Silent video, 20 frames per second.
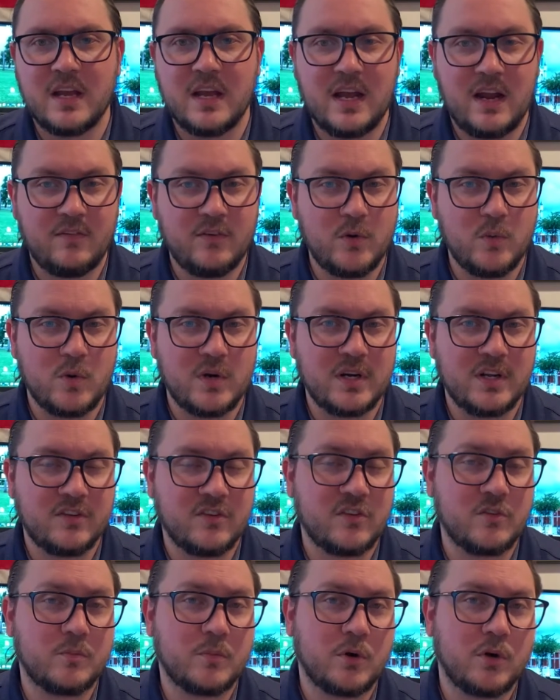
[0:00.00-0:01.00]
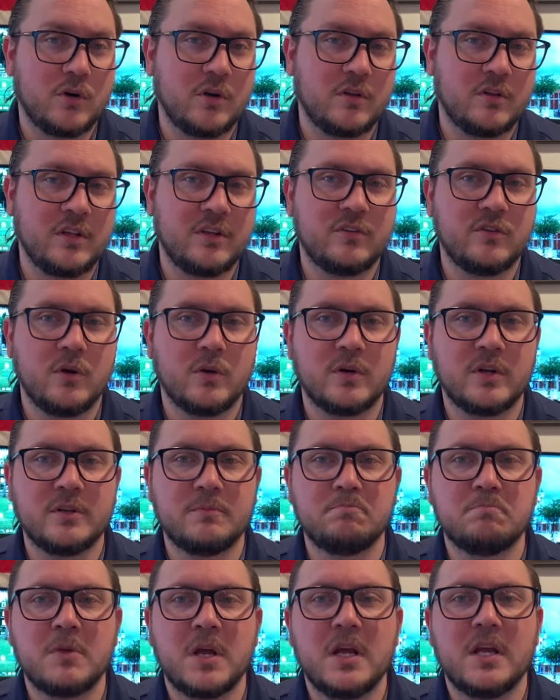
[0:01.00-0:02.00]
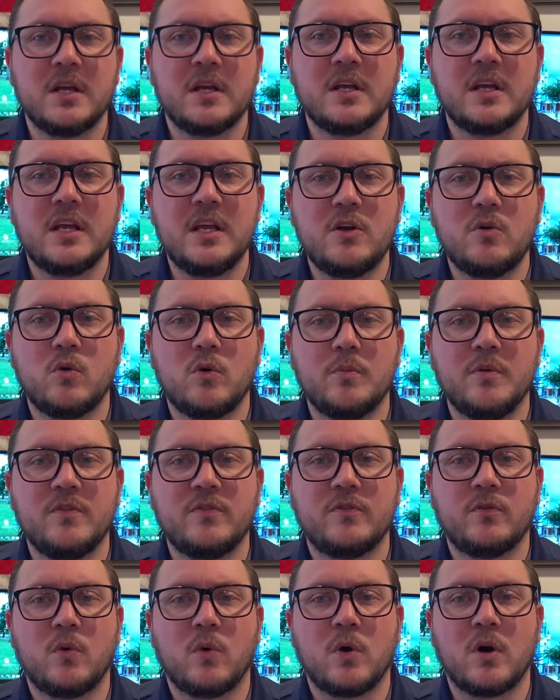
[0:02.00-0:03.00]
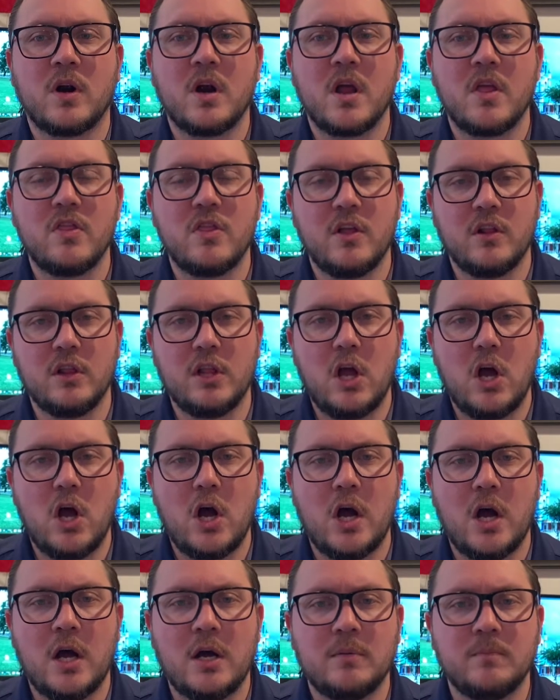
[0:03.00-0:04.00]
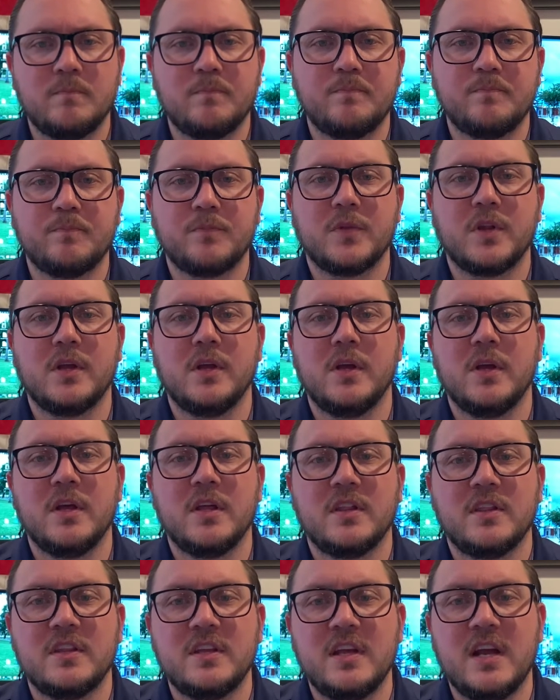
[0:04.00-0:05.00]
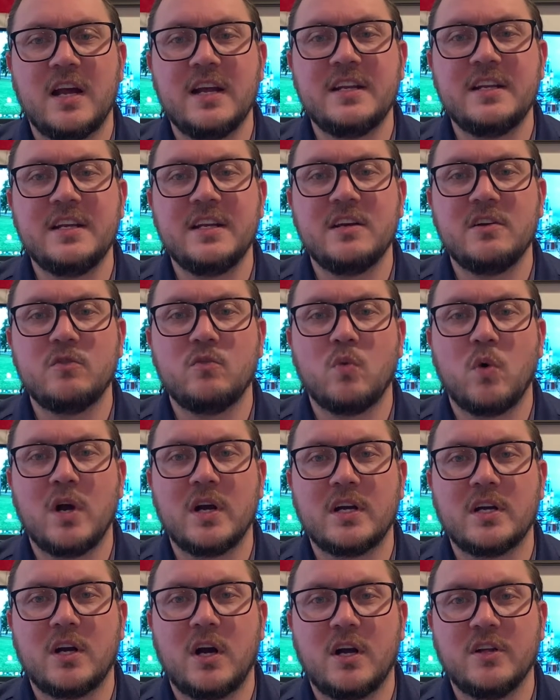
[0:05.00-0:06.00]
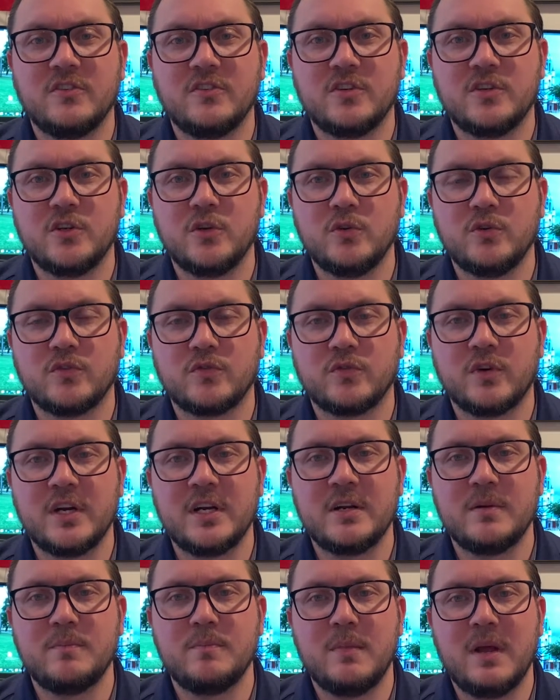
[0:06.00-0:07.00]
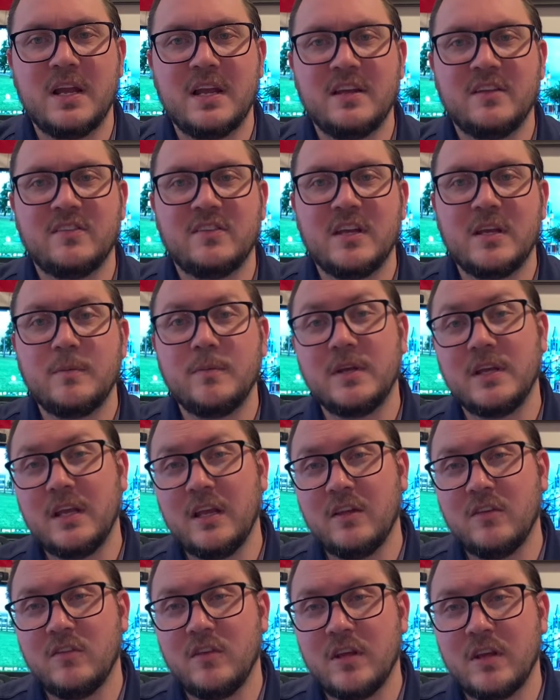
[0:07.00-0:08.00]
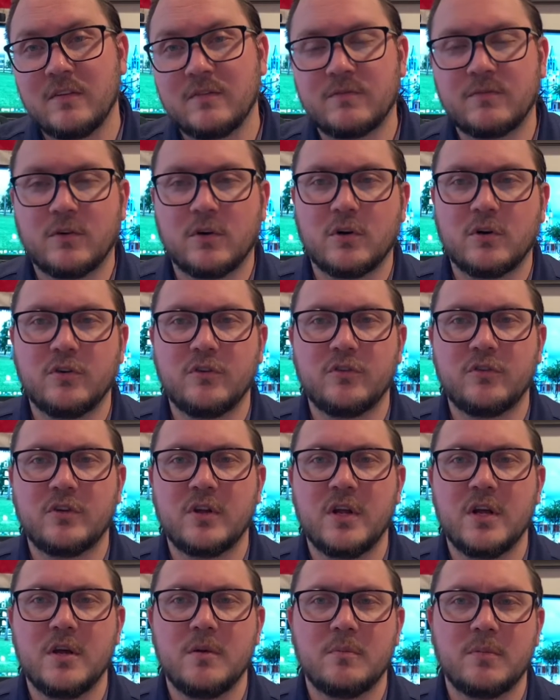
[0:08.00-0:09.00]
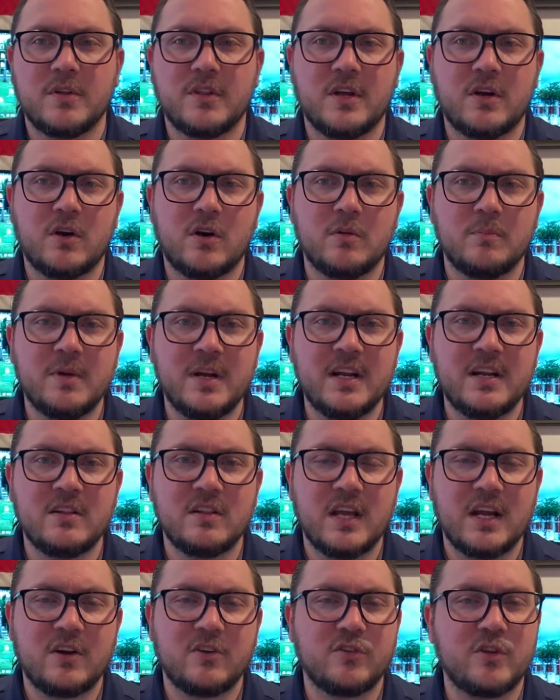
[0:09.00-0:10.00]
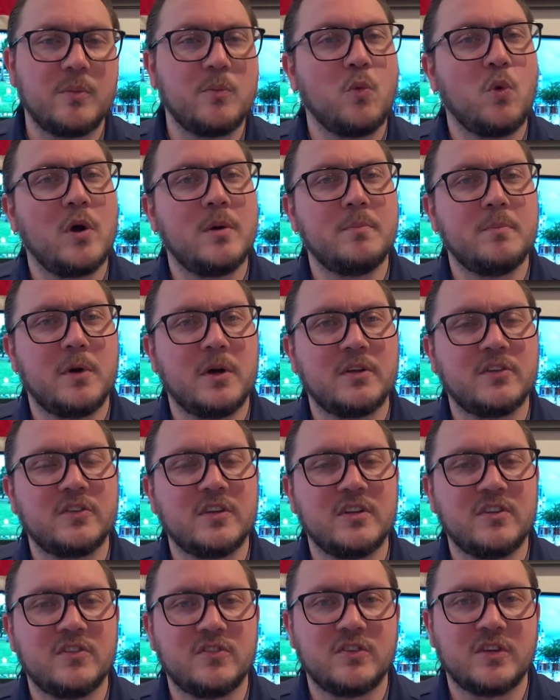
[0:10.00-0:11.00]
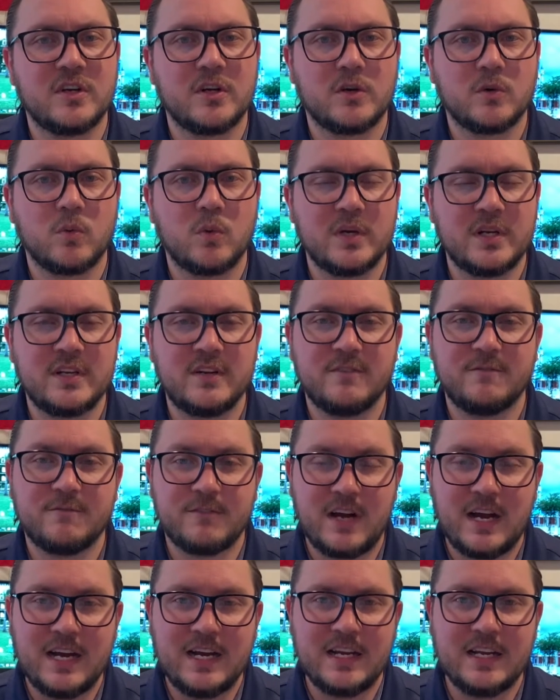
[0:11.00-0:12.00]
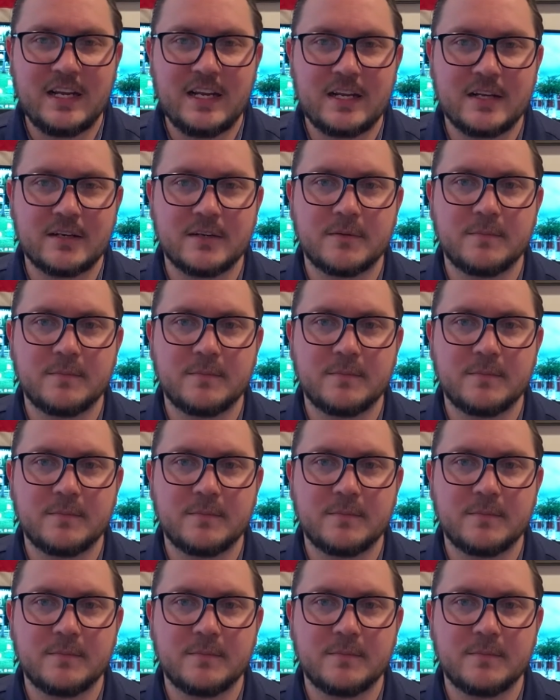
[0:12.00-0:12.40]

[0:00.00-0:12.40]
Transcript: Everyone is, as Pericles noted, equal before the law. The idea of what constitutes freedom may seem easy at first, but there are many layers that one must consider when defining it.